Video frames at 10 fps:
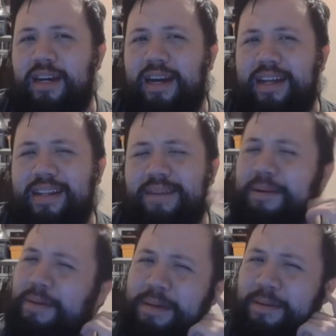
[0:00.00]

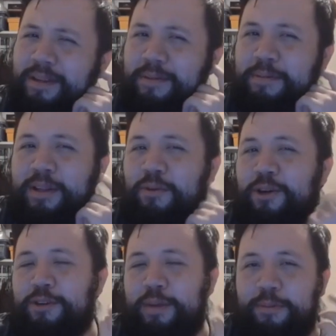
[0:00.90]
Maybe maybe there may be like one
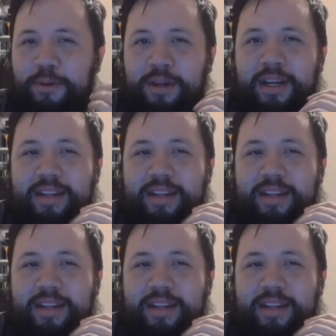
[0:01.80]
or two people